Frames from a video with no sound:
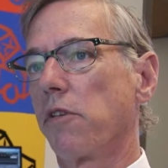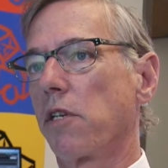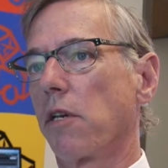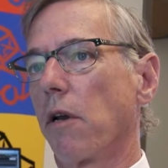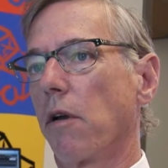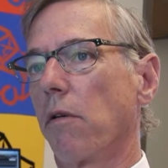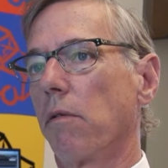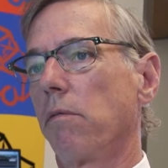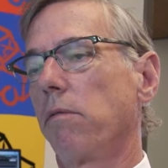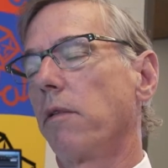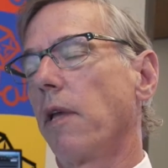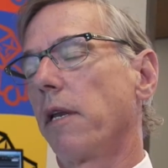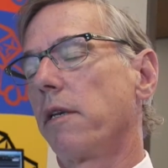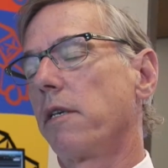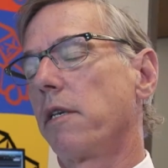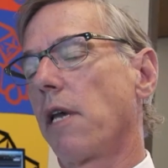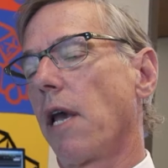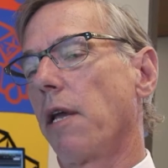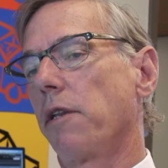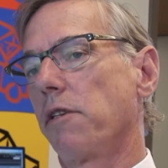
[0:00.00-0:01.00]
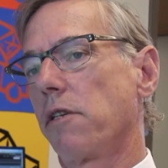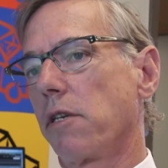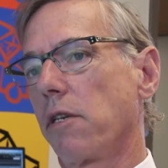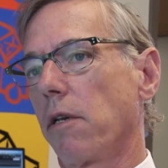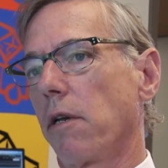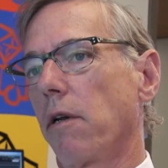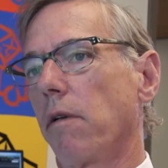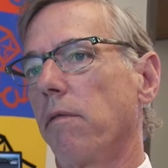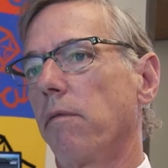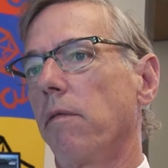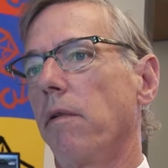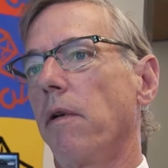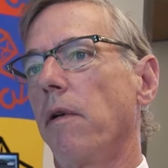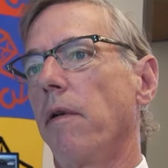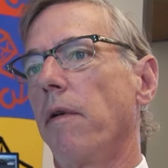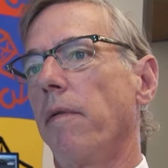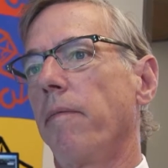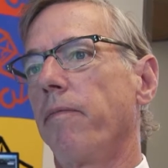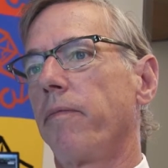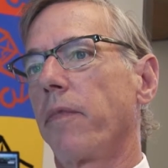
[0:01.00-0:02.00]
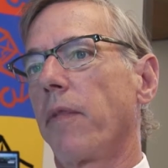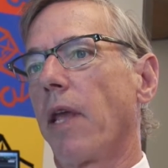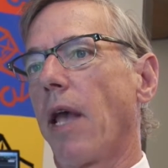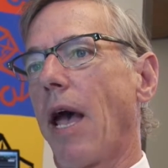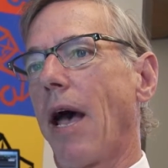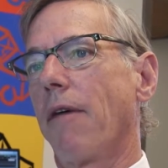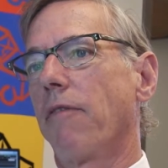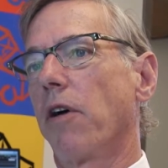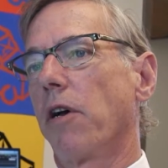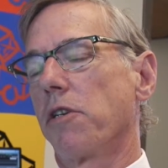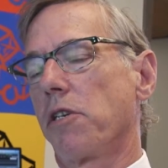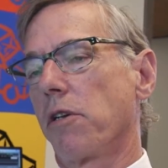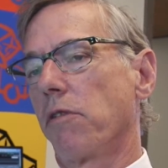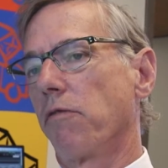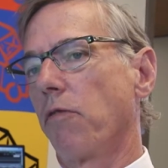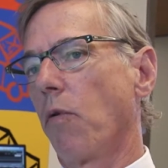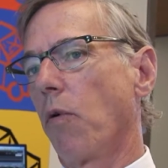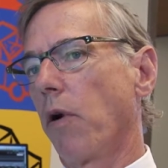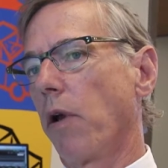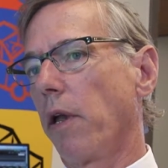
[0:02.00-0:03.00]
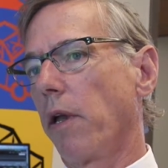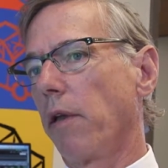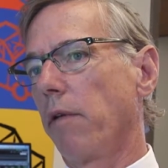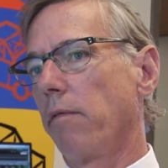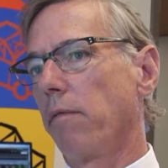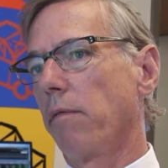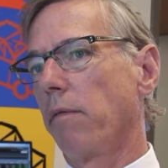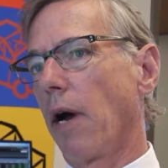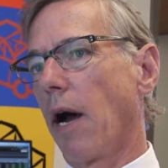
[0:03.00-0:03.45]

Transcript: So that tends to have us avoid